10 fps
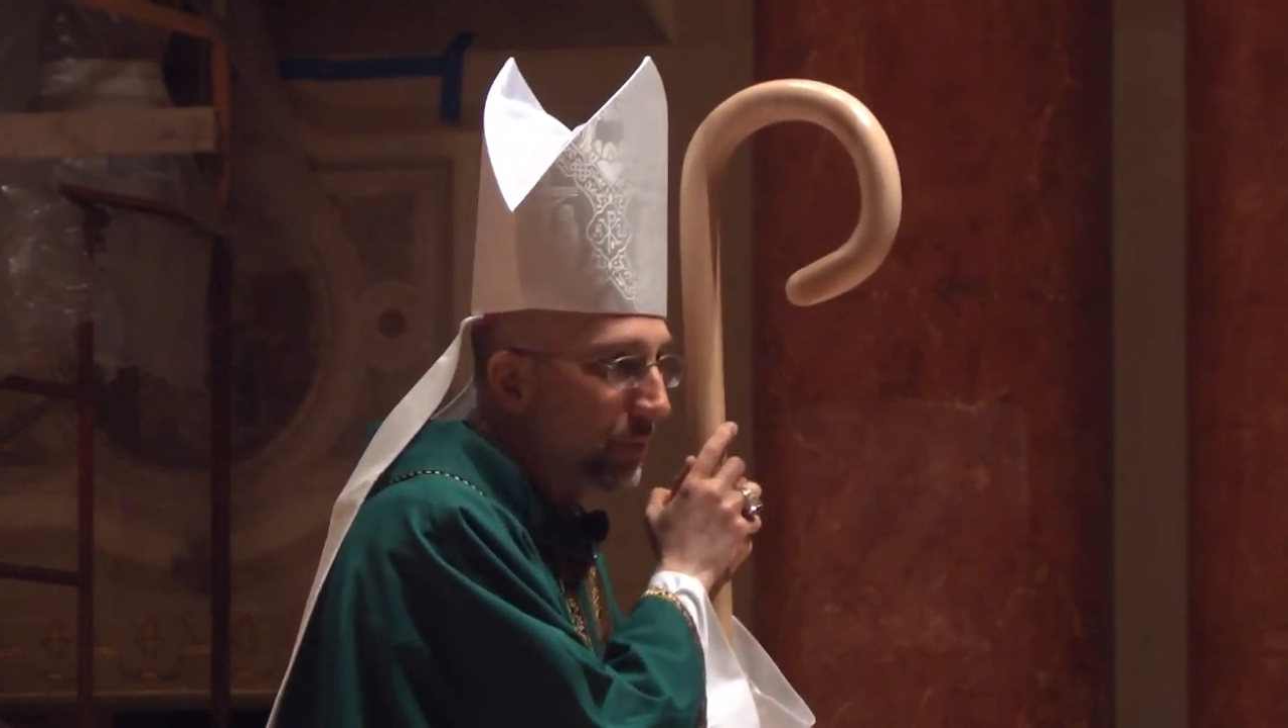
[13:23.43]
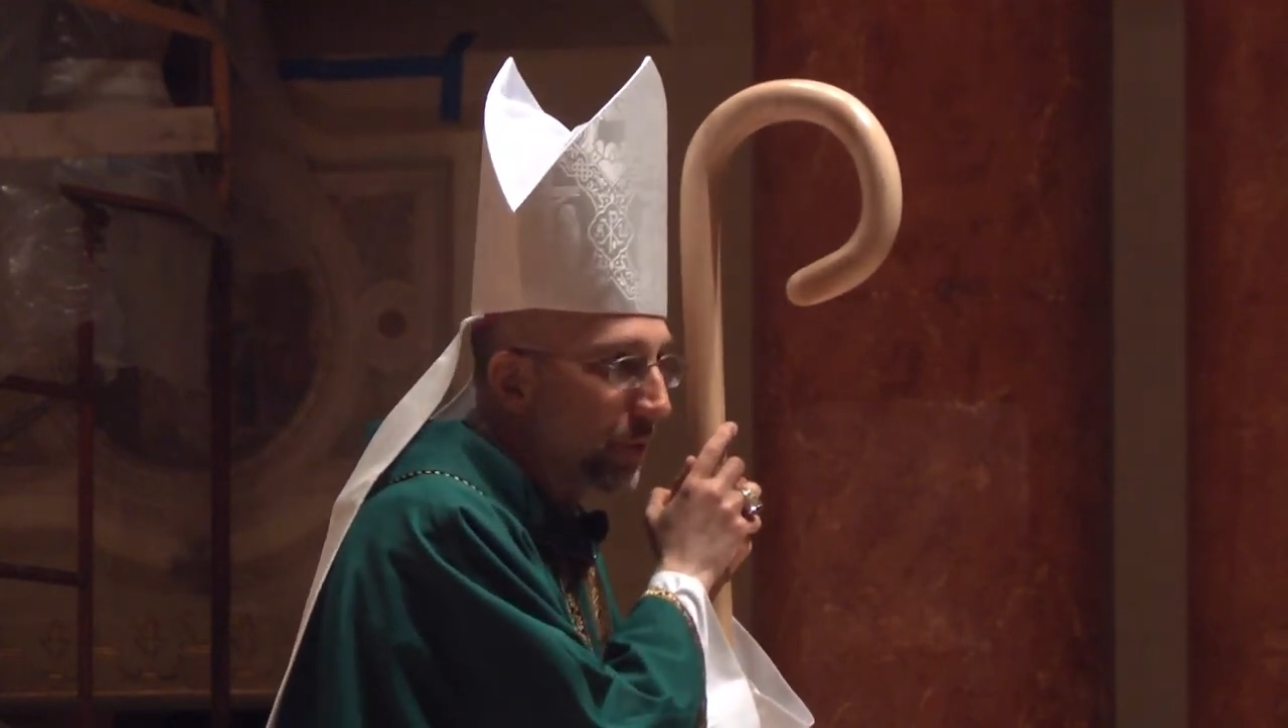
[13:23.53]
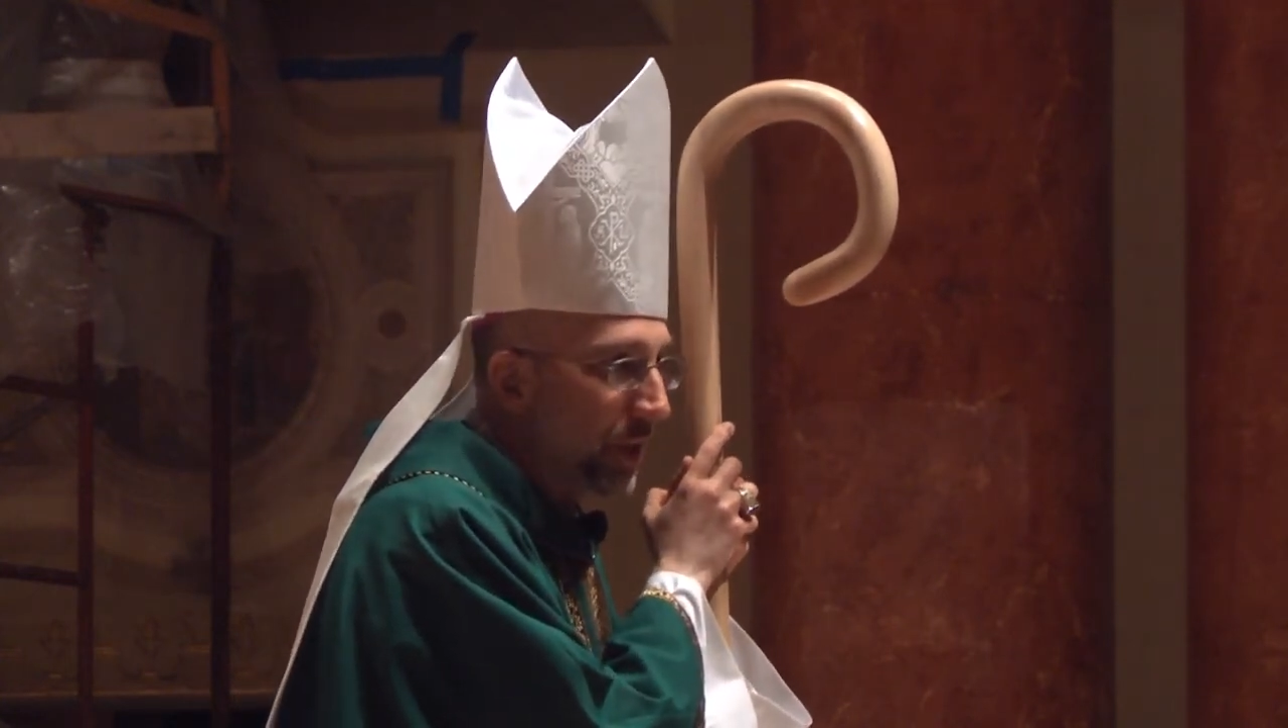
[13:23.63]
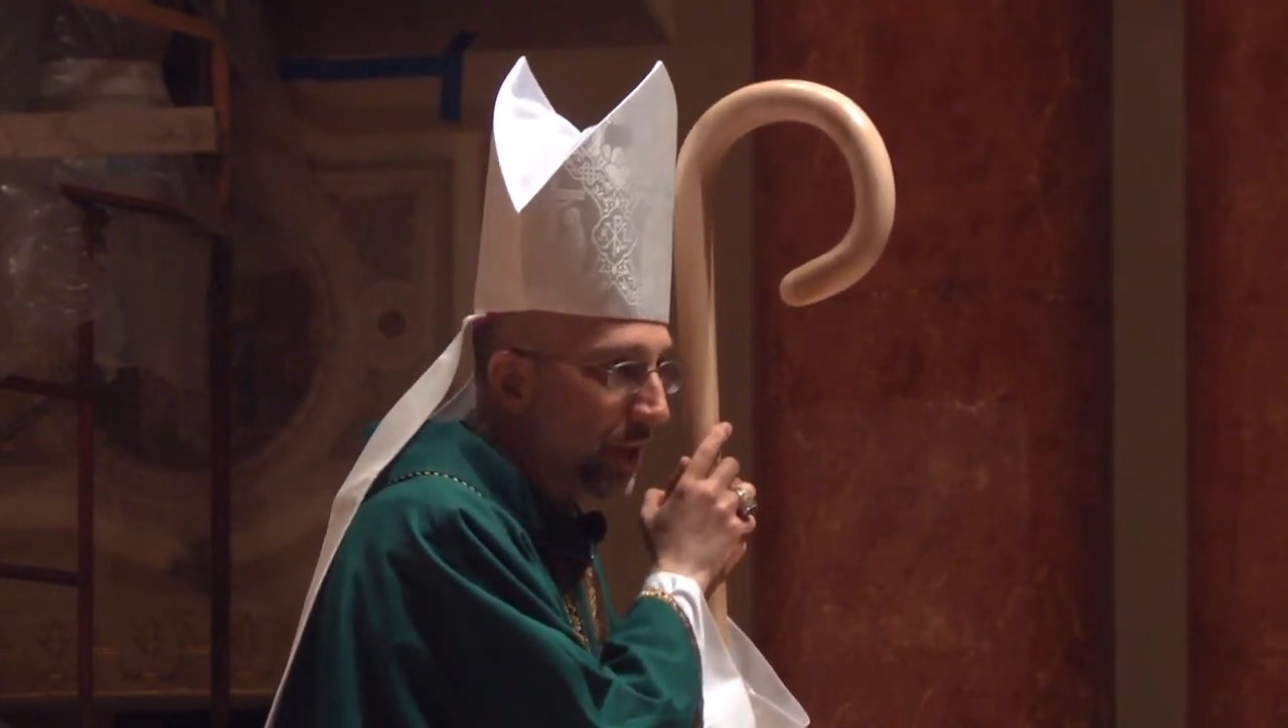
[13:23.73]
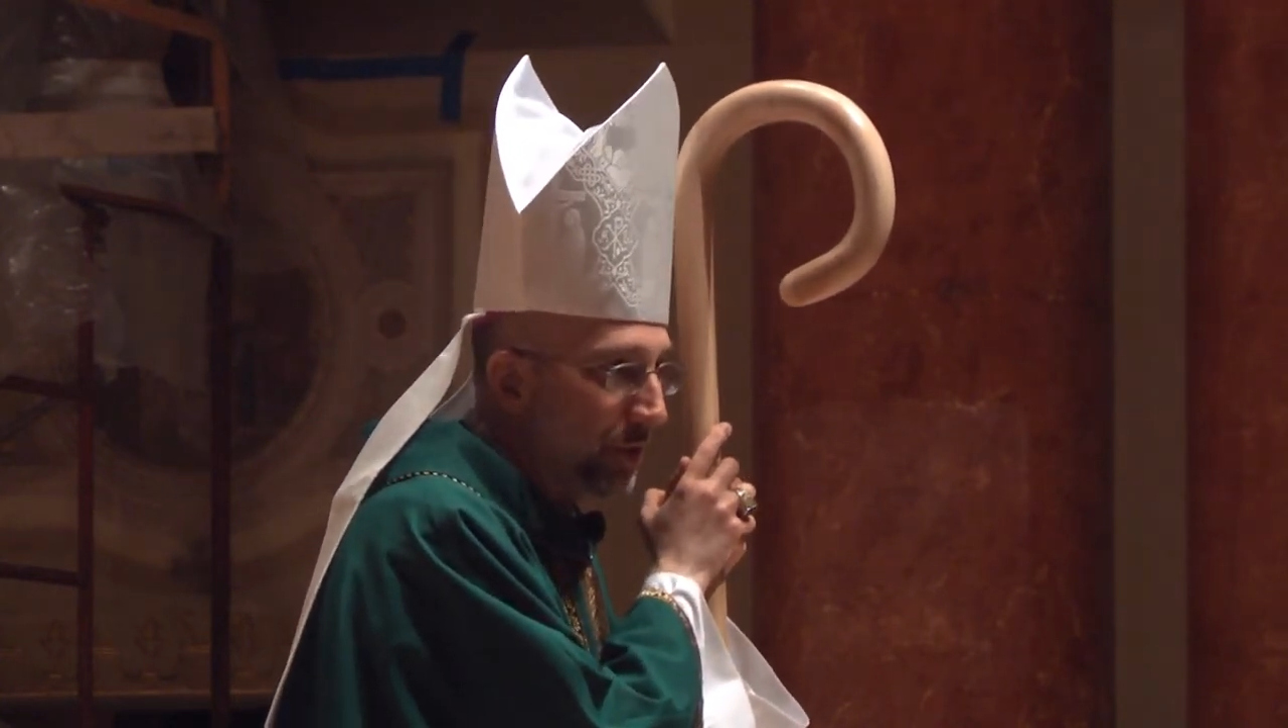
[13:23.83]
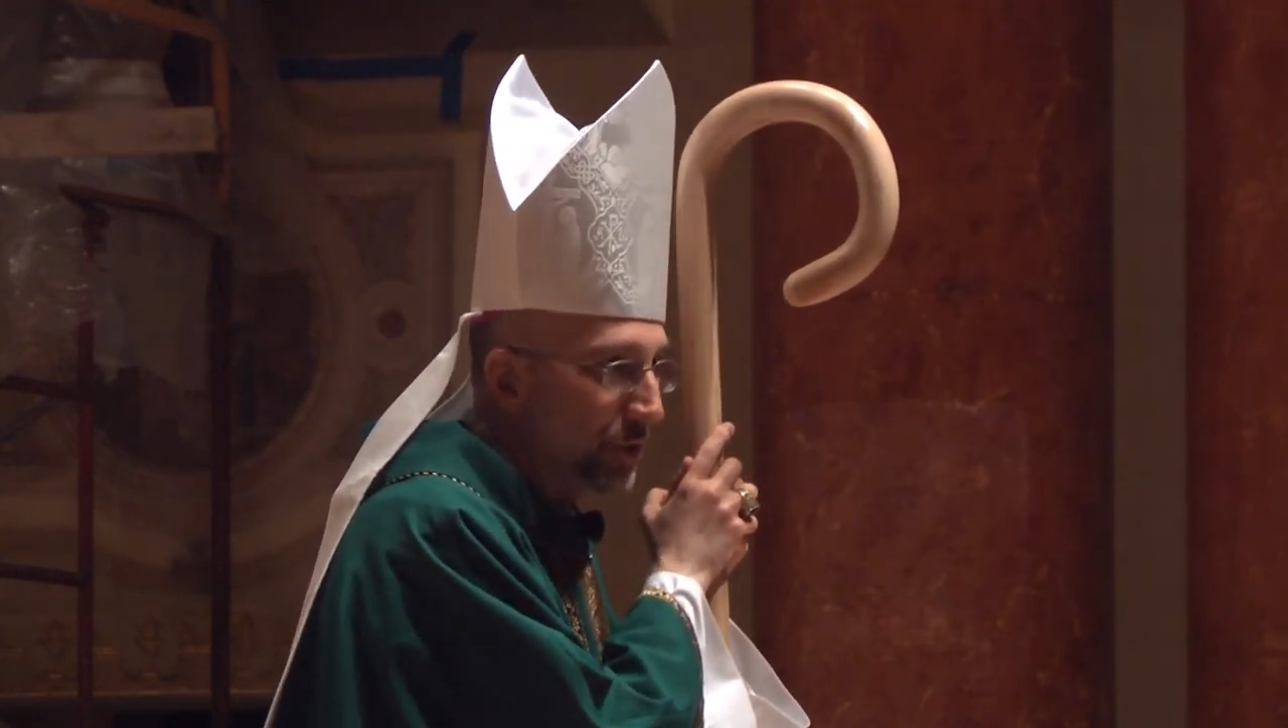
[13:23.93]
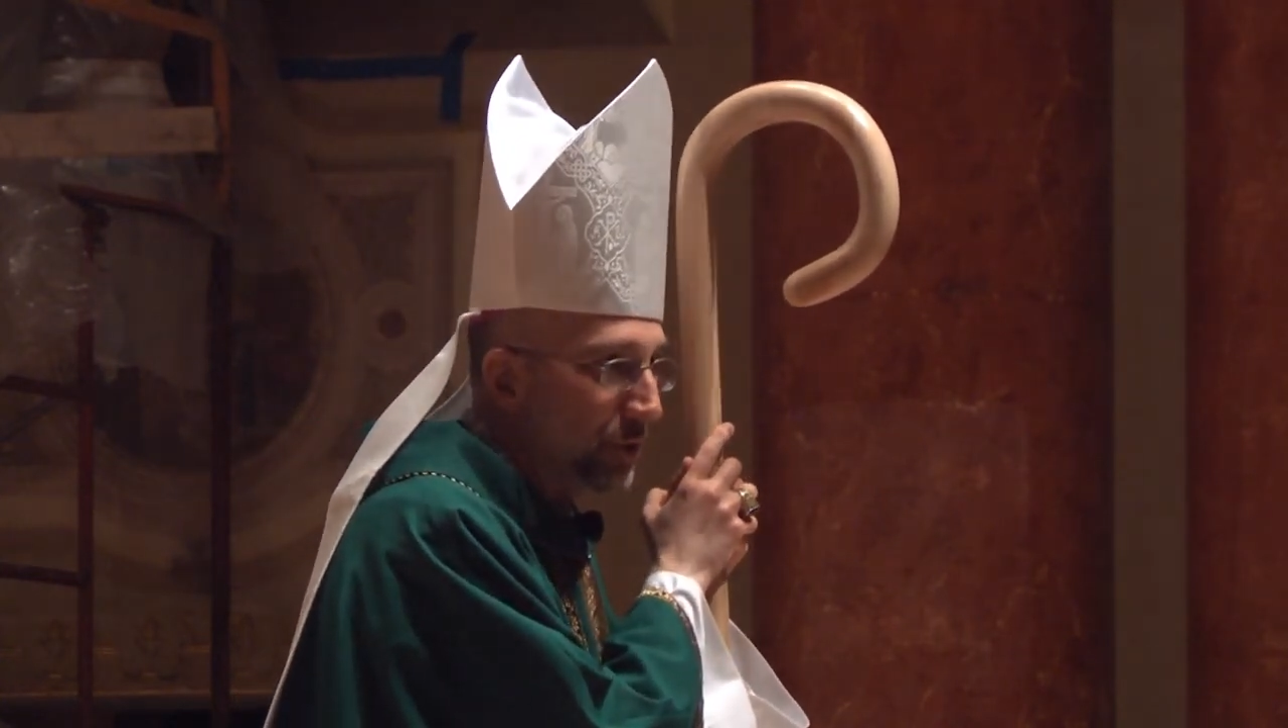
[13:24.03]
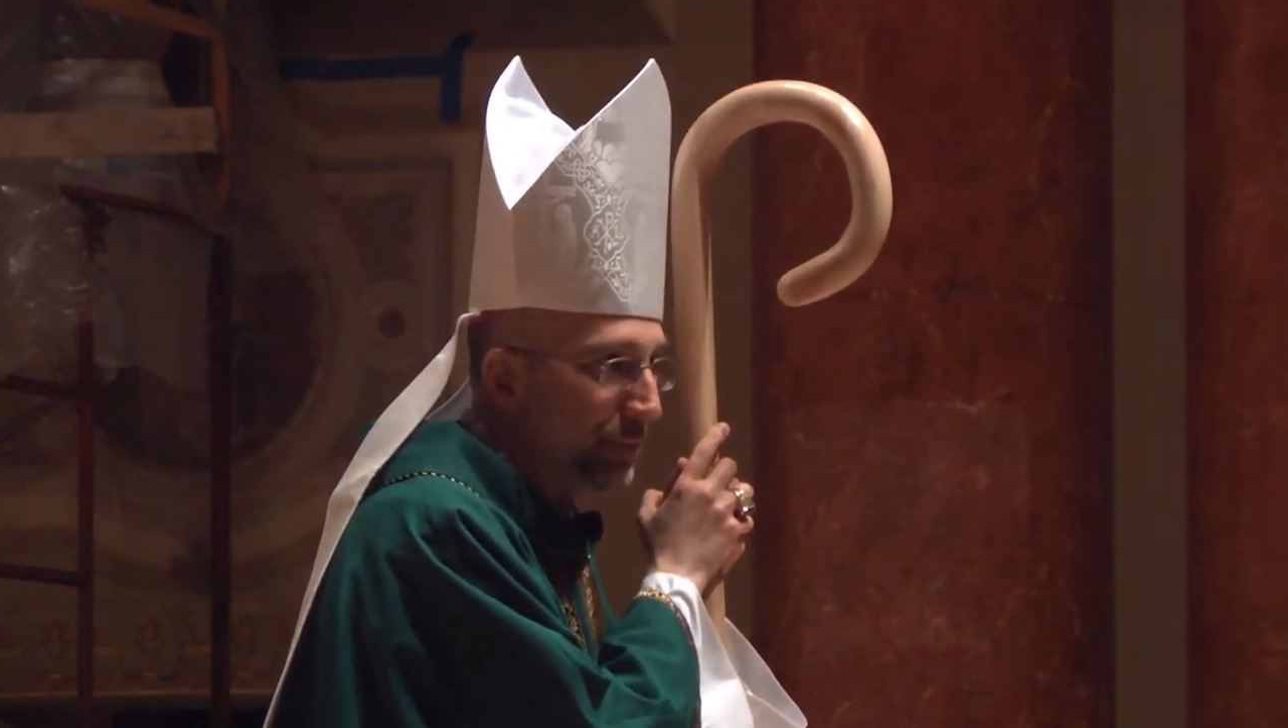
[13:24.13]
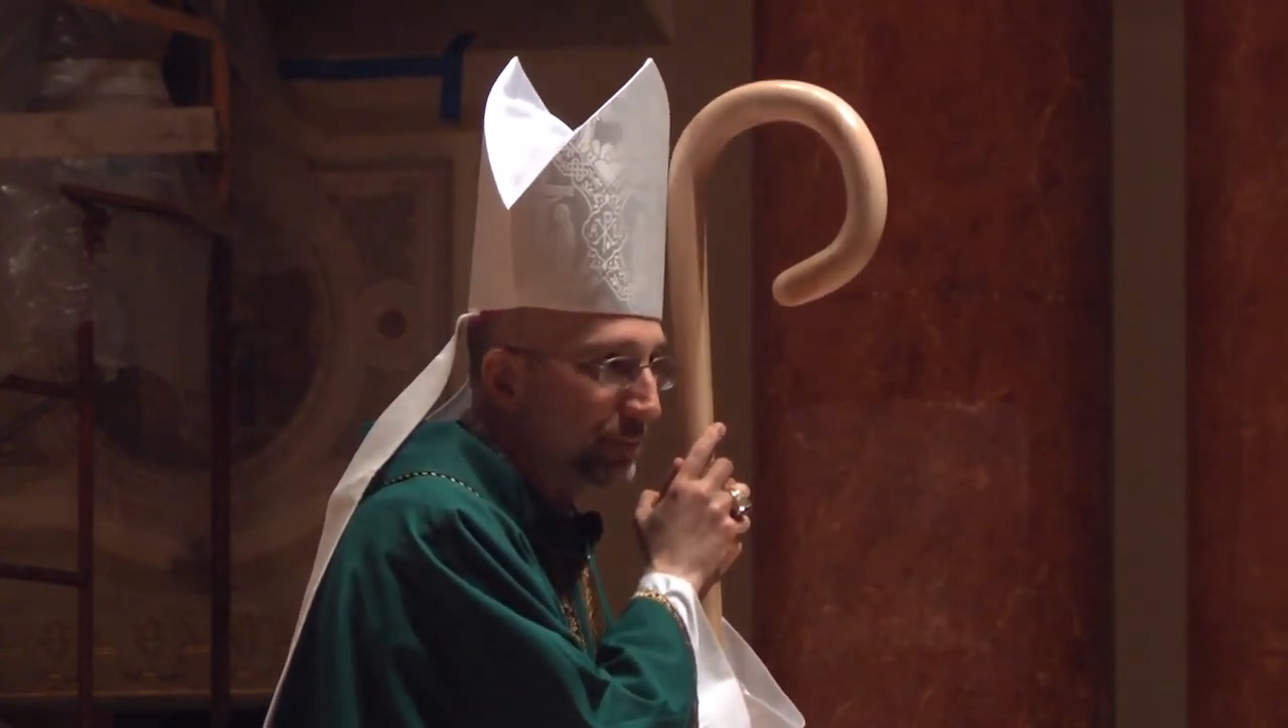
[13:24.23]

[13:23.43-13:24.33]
vocation.